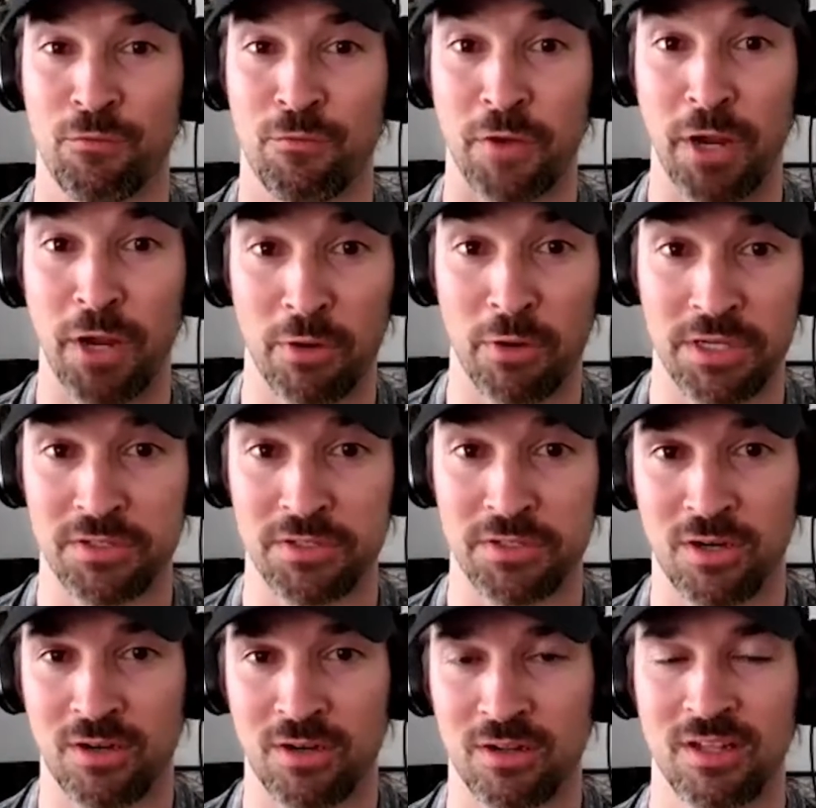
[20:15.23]
very
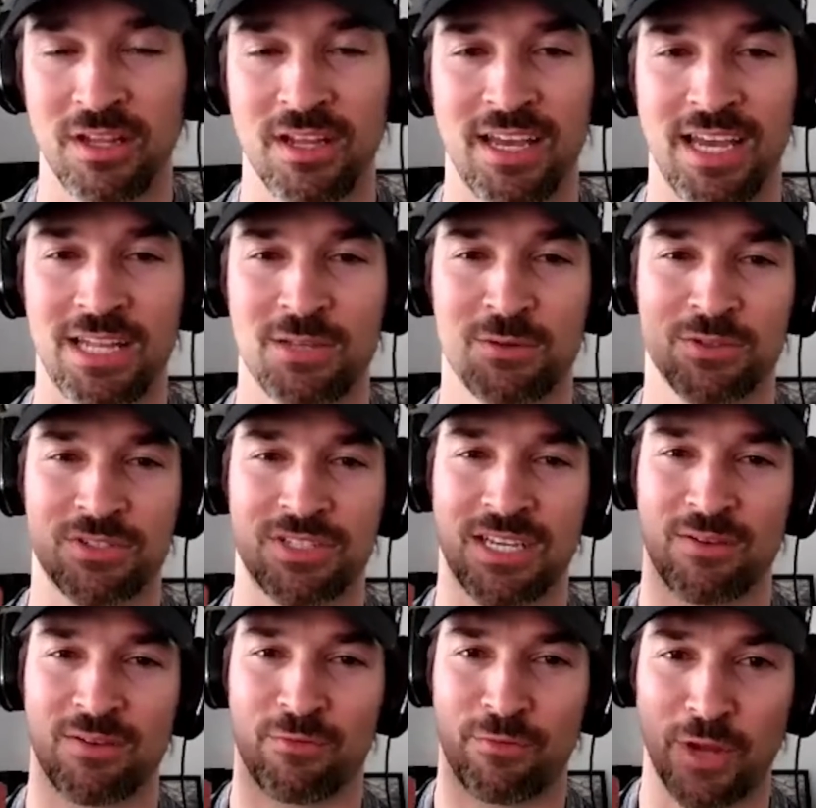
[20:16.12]
tall and you will
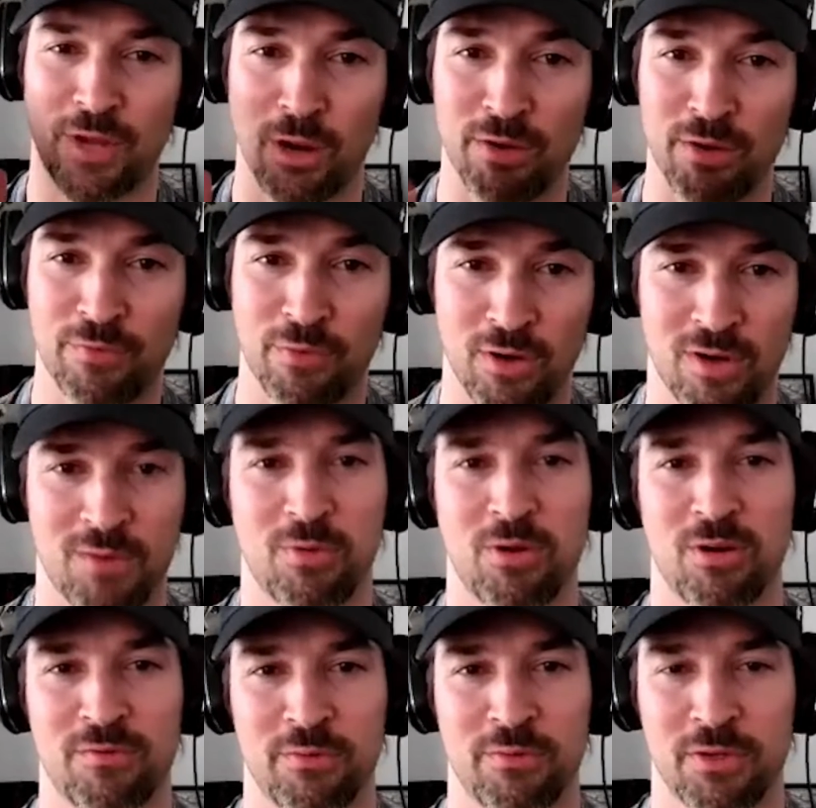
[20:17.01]
stand very far
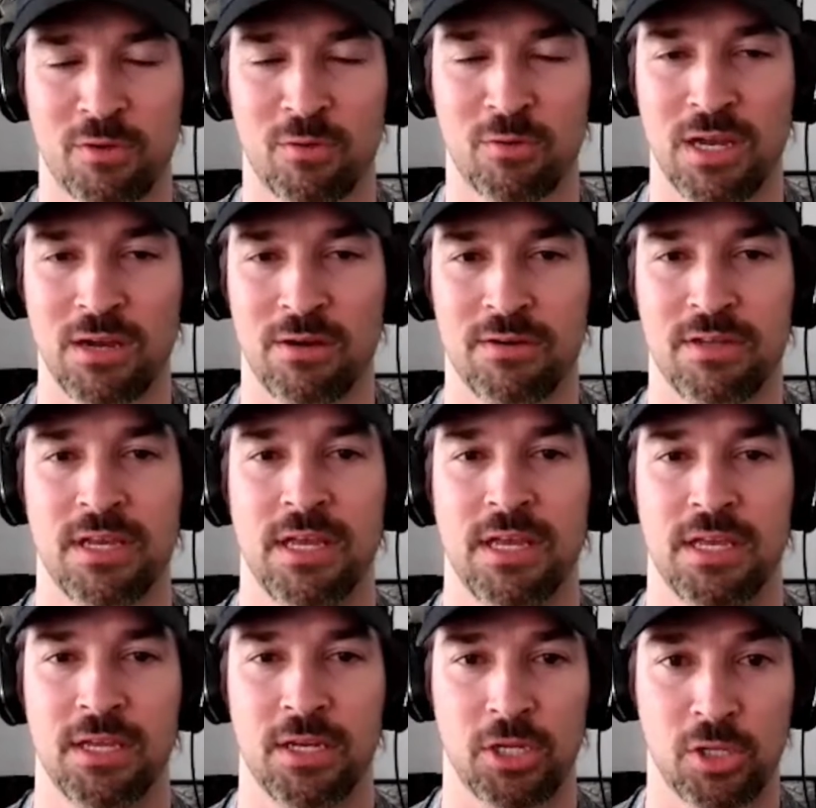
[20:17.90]
apart from the crowd
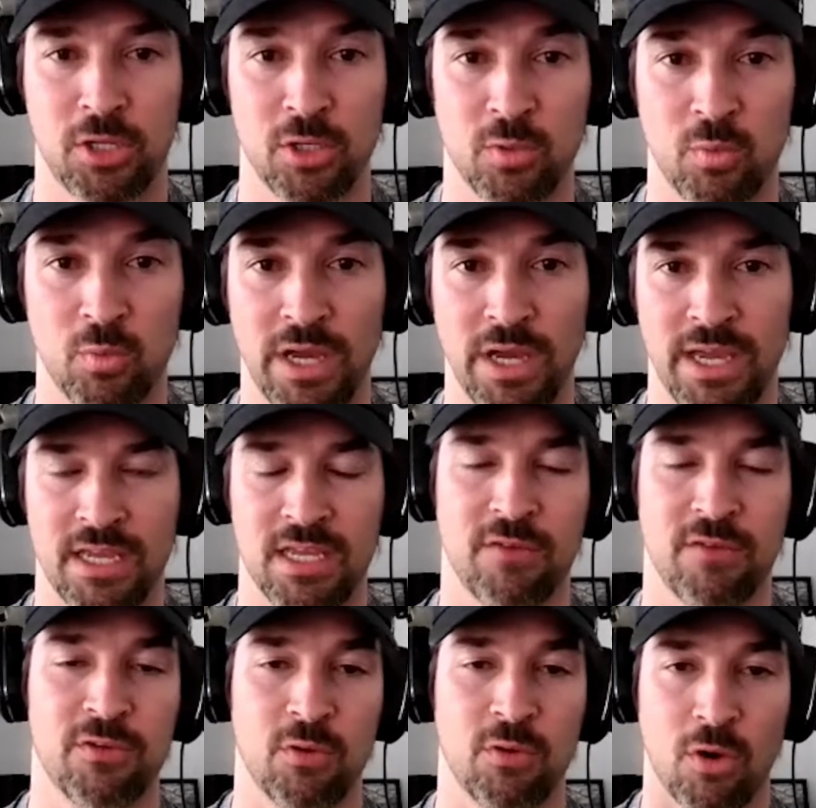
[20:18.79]
in a good way
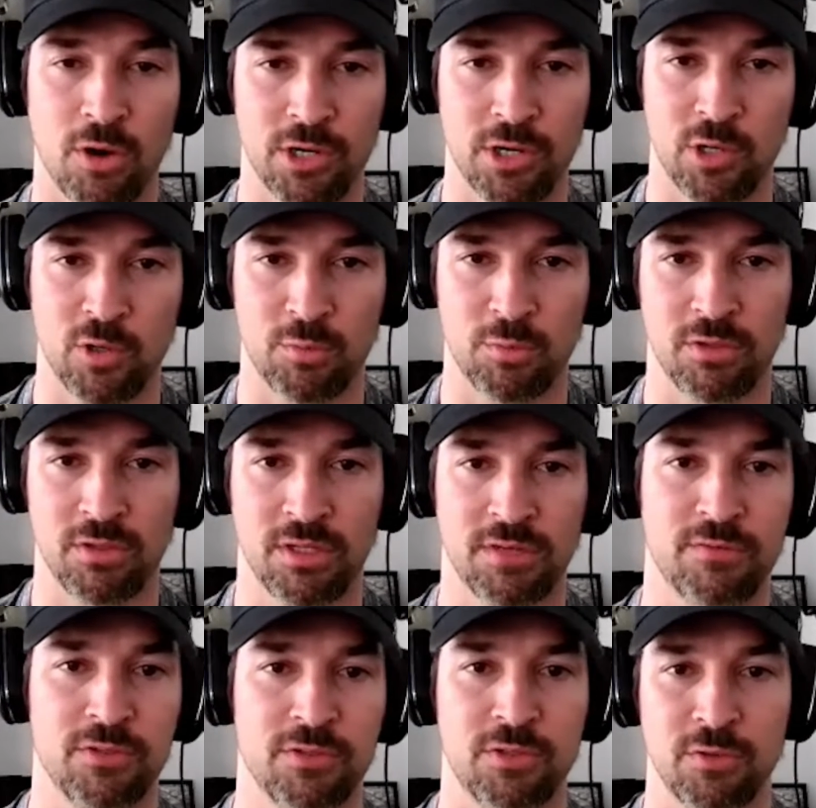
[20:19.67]
if you are noble,
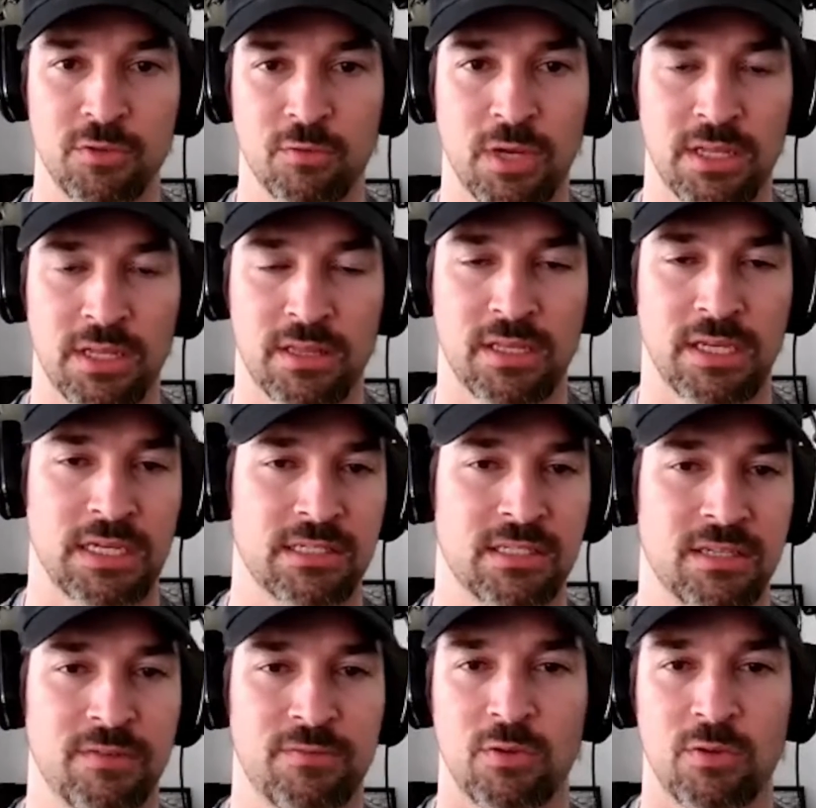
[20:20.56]
if you do the right things,